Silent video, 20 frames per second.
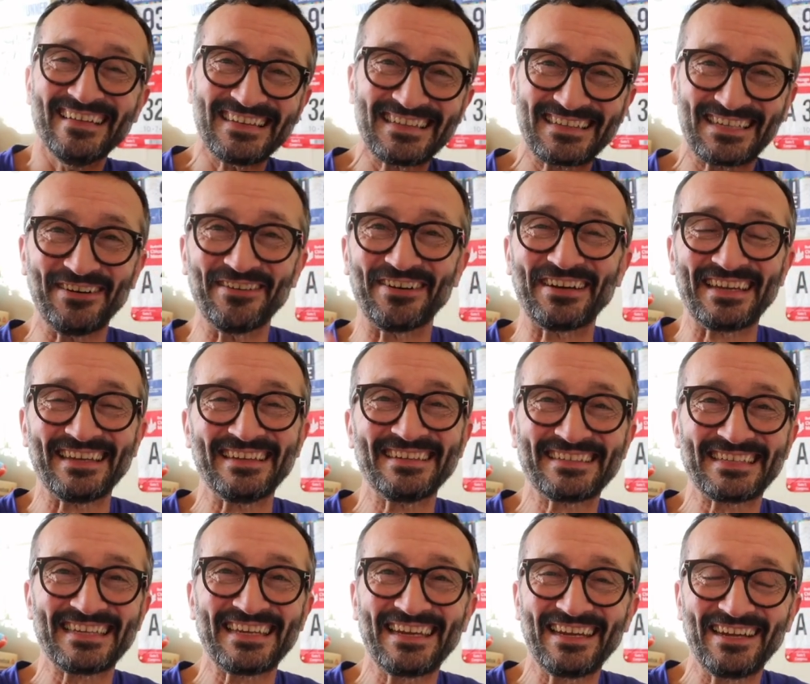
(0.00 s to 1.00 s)
talking
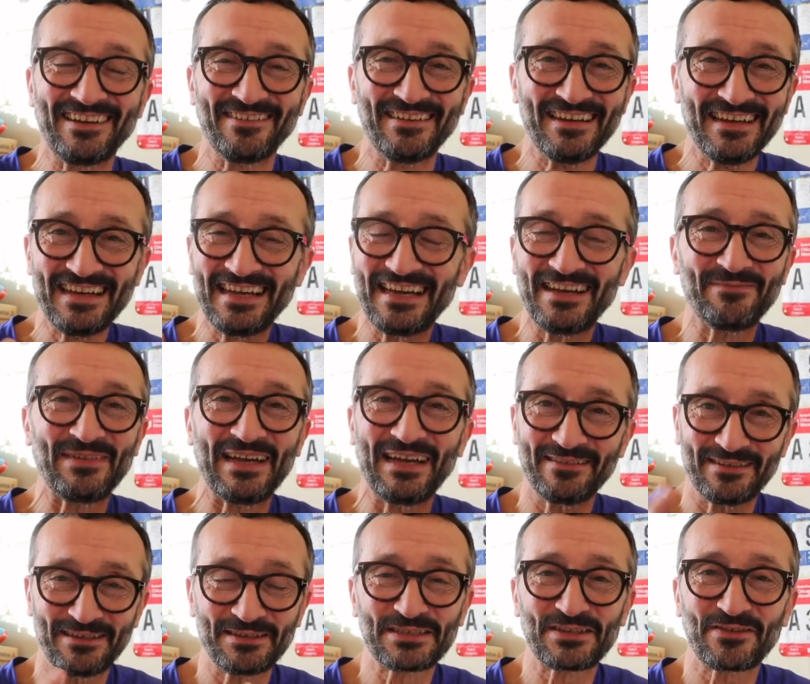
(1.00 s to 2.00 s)
to you
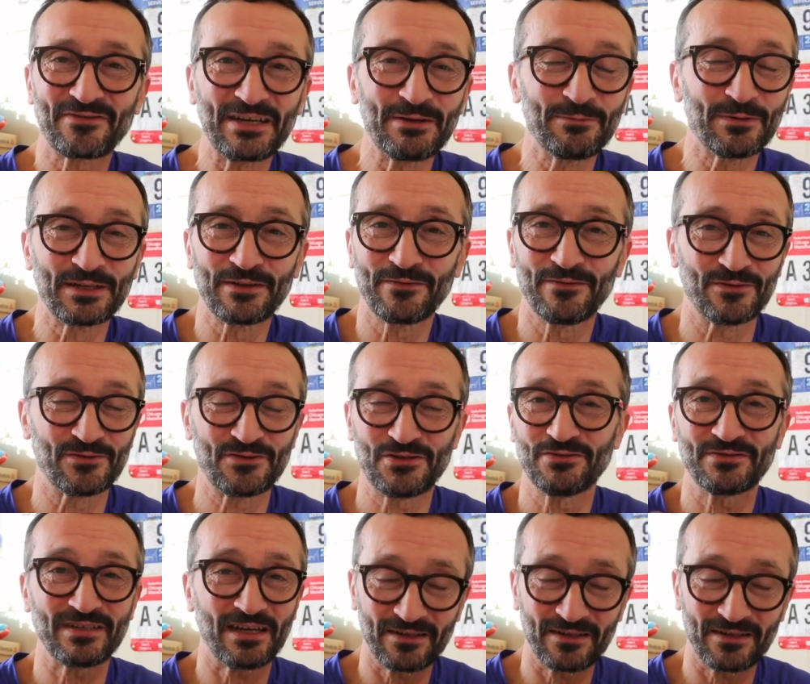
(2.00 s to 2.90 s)
about those 3 wonderful shoes.